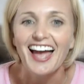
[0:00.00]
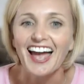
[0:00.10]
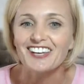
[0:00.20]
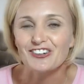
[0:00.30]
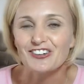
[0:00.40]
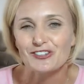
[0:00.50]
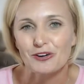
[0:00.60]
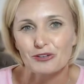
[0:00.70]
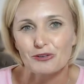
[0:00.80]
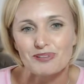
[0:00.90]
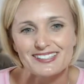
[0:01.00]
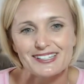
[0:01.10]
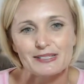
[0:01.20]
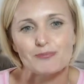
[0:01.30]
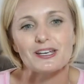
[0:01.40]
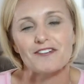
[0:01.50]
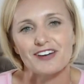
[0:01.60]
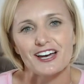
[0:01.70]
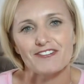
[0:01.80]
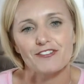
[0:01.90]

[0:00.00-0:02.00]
and your total business BFF.